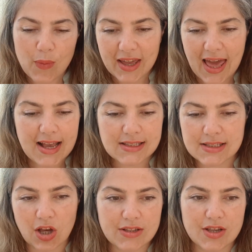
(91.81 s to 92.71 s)
to
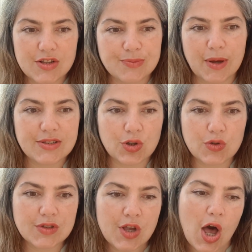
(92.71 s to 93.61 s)
exercise those
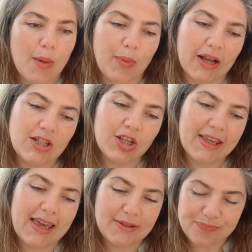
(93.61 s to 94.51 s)
muscles by
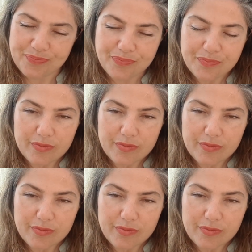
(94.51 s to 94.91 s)
looking